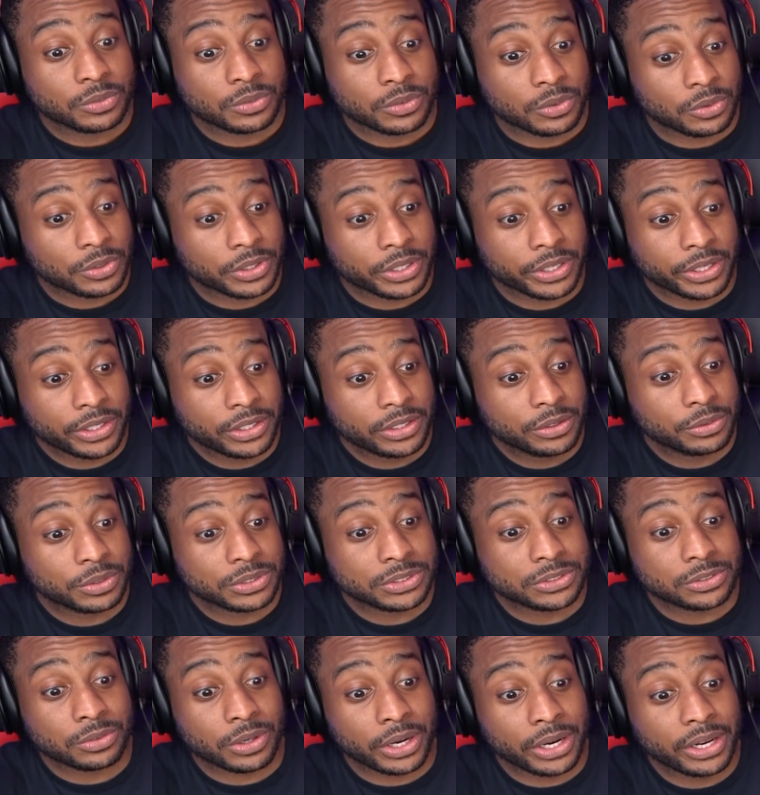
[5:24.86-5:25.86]
Okay,
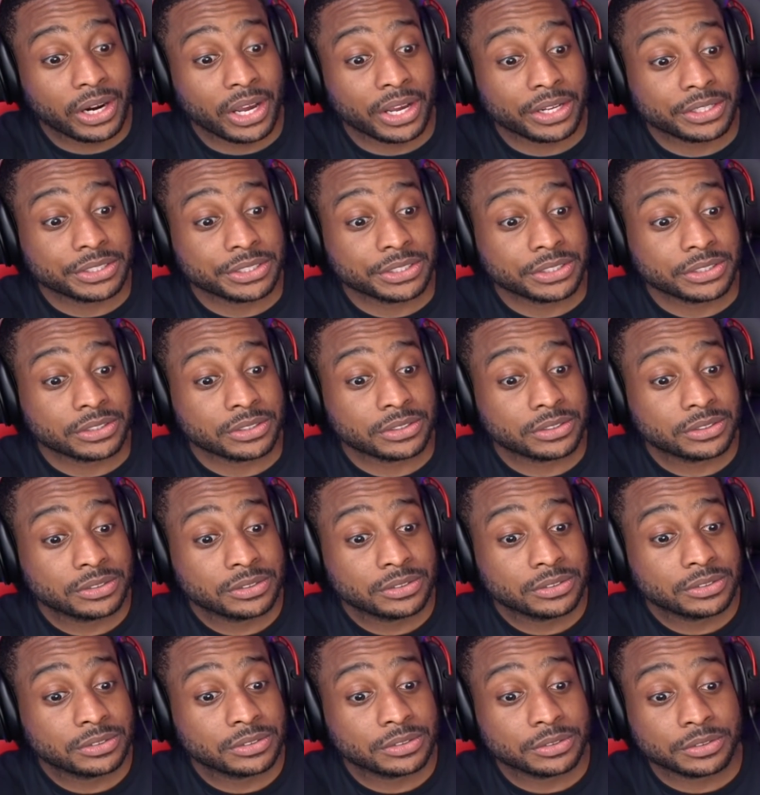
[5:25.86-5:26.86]
what's the right idea?
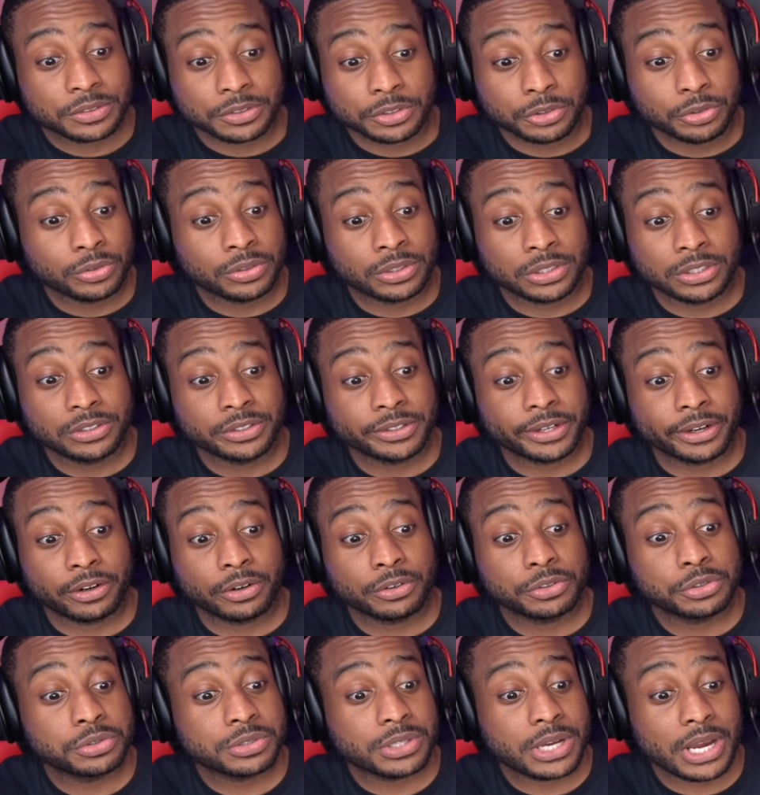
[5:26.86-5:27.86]
You clearly don't
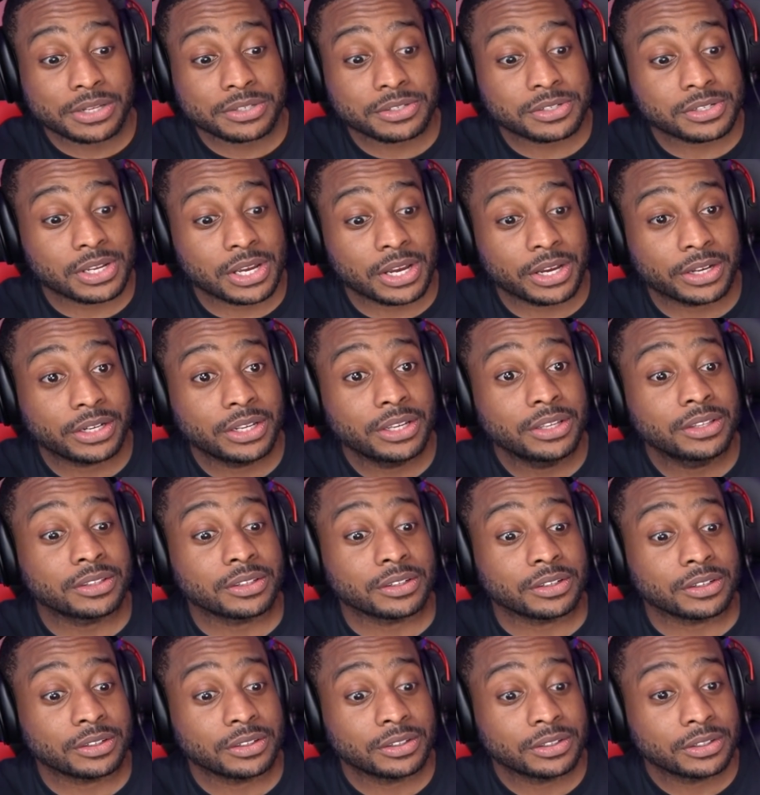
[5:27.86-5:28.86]
know Tsukasa's side
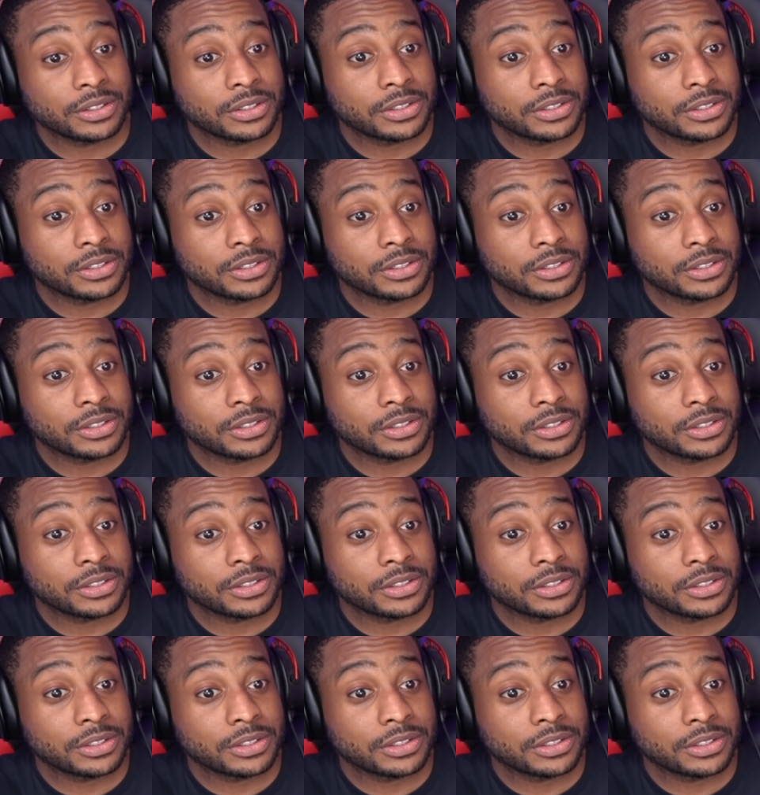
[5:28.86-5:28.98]
either.